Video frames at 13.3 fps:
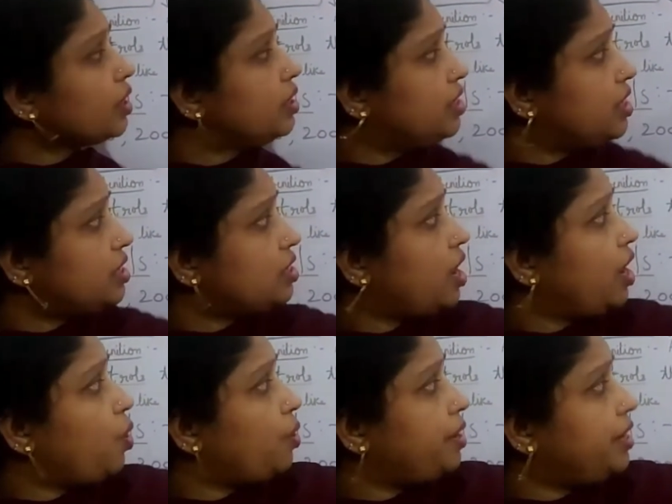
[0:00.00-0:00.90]
Just
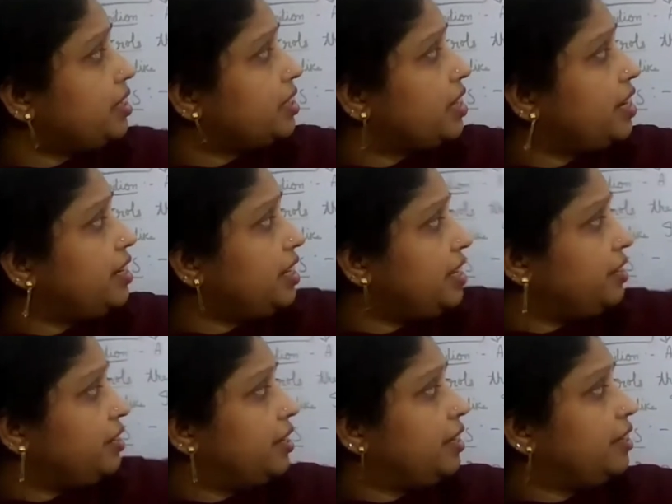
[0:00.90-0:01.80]
I already said
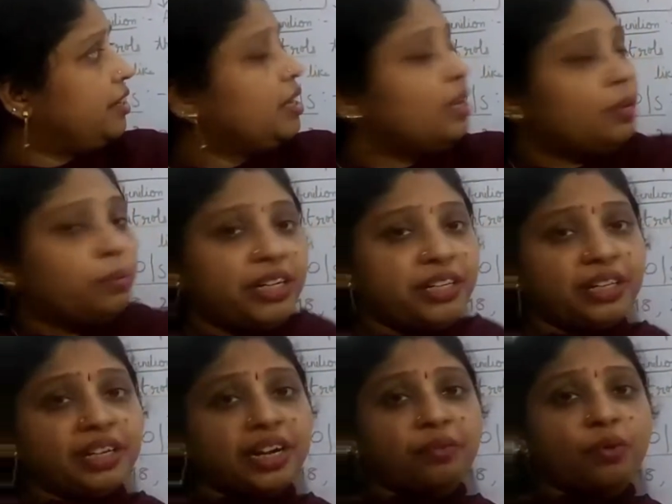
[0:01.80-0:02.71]
here, but
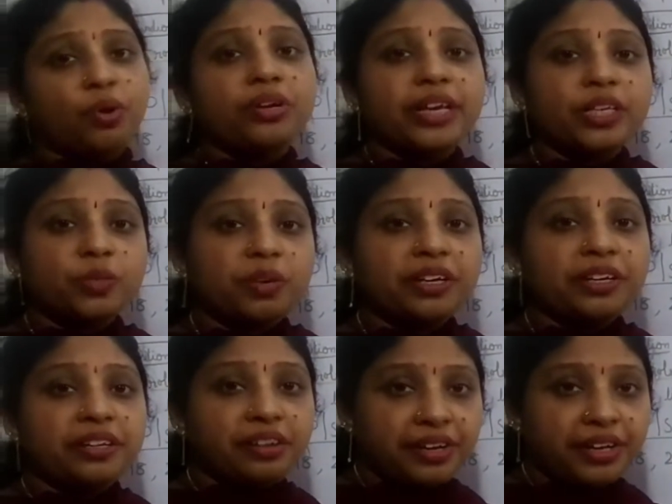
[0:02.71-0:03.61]
here I want to explain
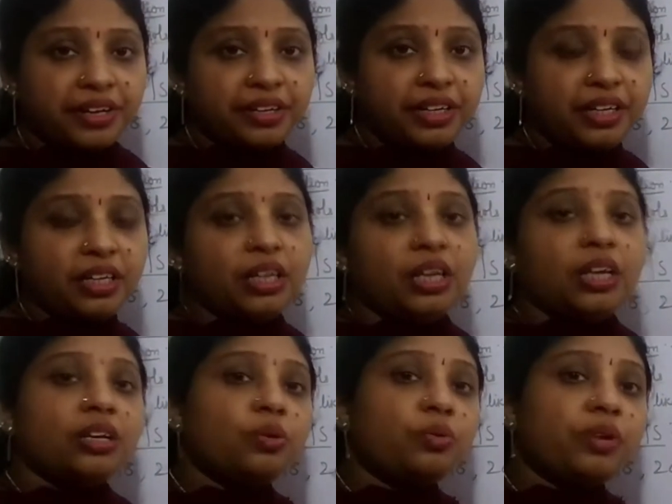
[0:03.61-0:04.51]
it clearly.
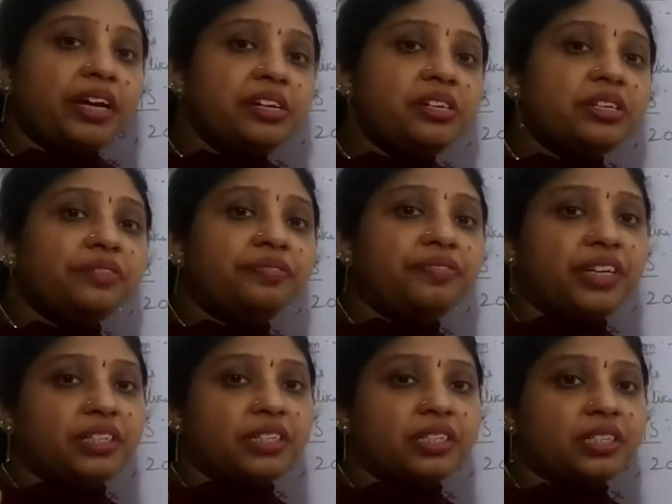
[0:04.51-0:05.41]
Now
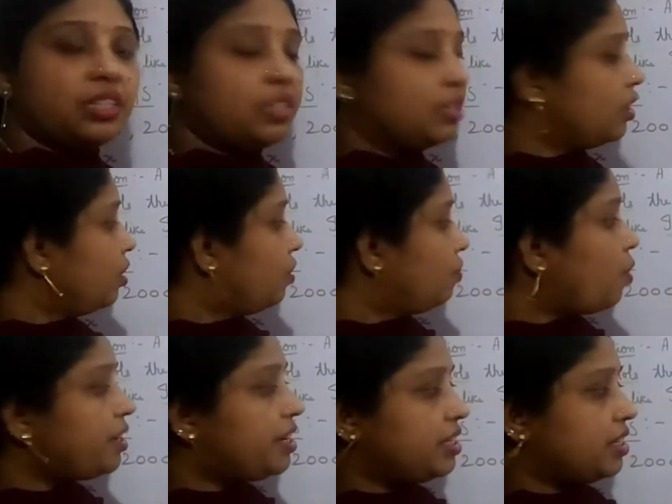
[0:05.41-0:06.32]
interface.
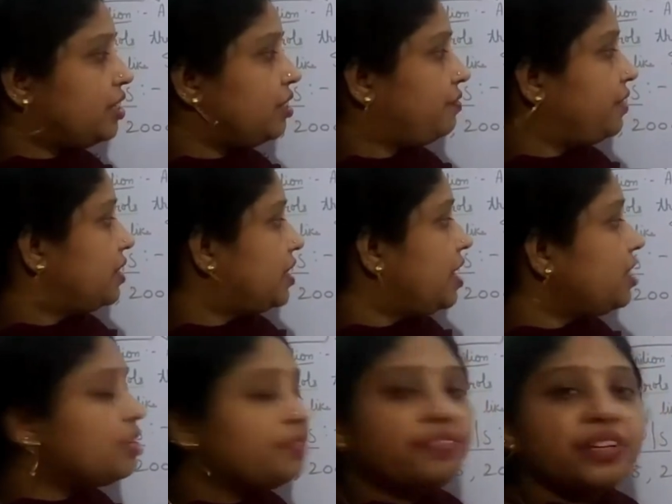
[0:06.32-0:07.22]
What is interface?
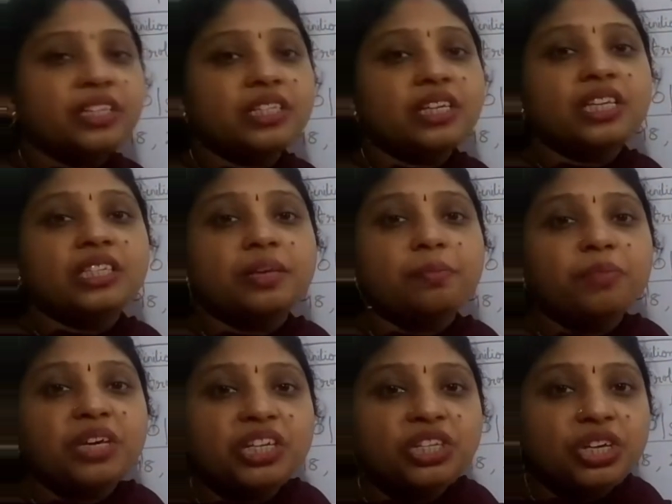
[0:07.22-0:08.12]
Interface is a
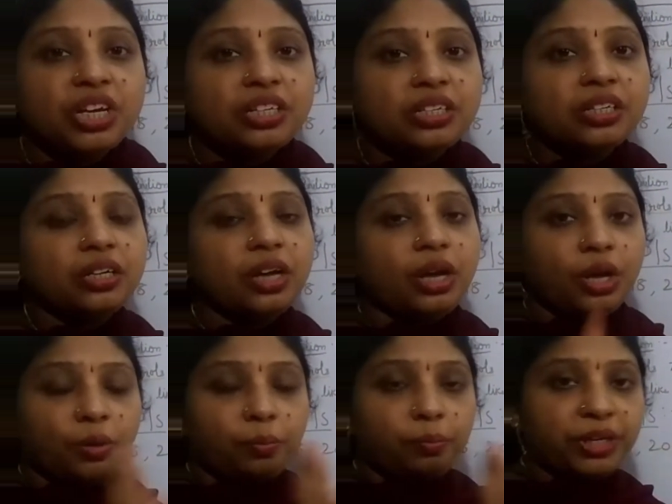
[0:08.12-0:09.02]
mediator
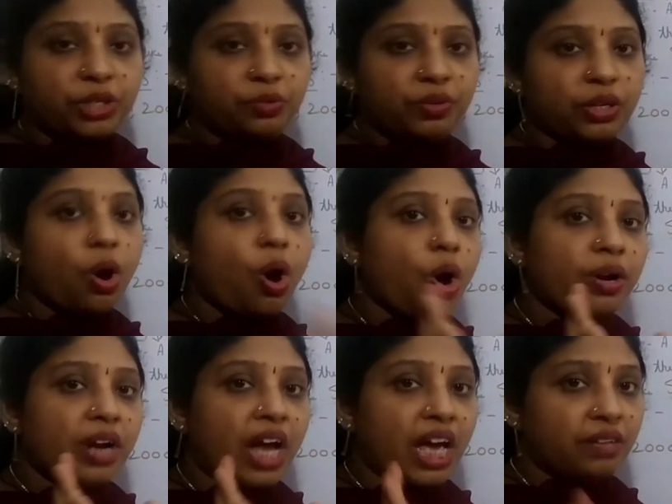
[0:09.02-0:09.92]
between, or
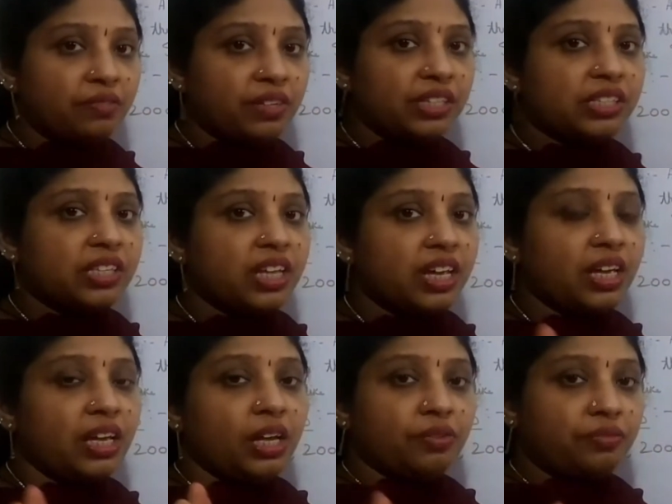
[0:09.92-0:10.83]
I will
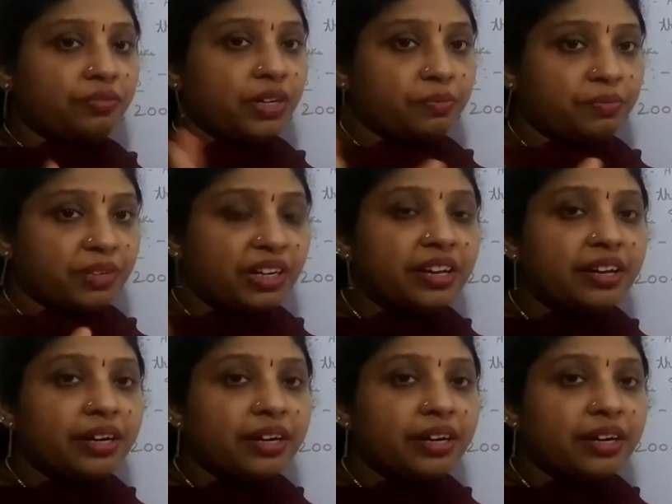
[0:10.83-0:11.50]
say for clear